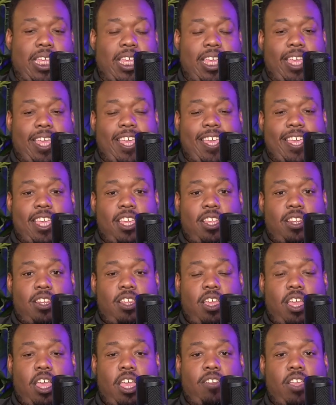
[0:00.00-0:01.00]
and
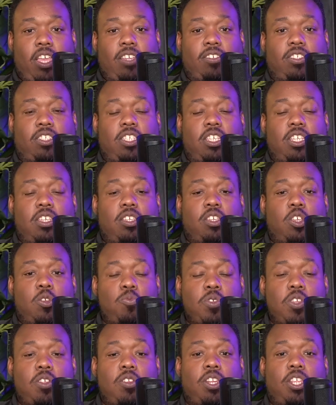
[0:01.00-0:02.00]
I see
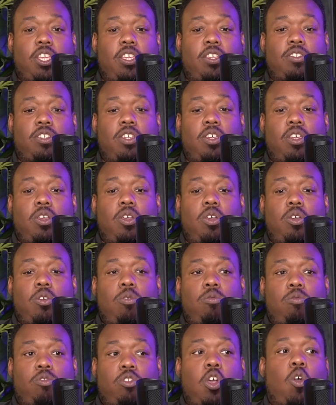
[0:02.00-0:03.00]
communities
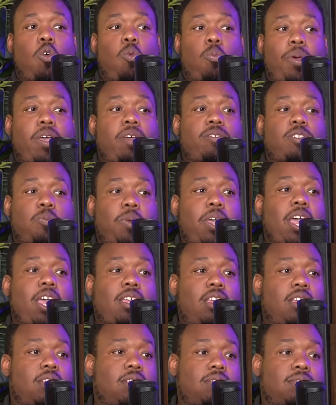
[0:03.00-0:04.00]
who don't bounce
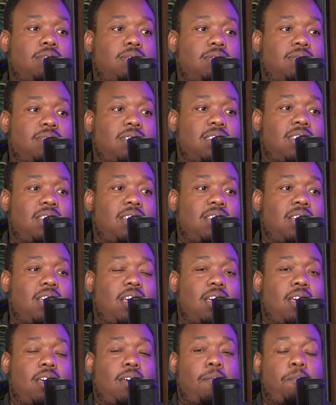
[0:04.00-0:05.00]
back.
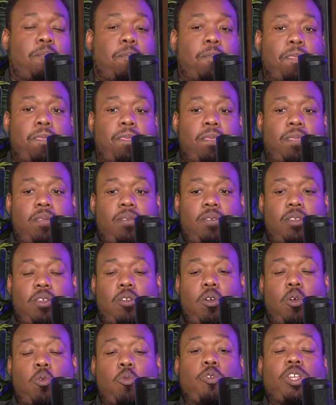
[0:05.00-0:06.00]
You
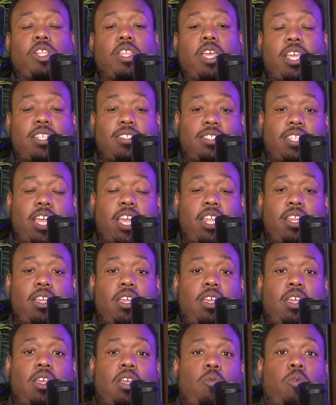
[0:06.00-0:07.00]
don't realize that
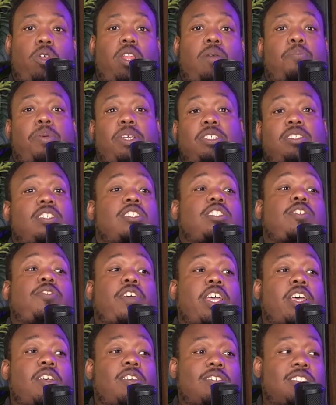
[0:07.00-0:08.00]
when a business
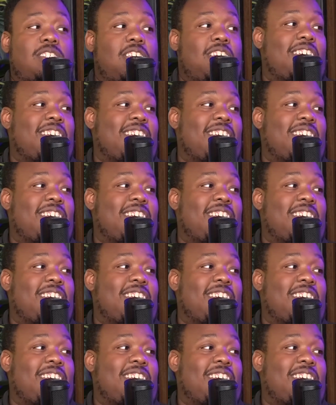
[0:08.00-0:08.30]
fails,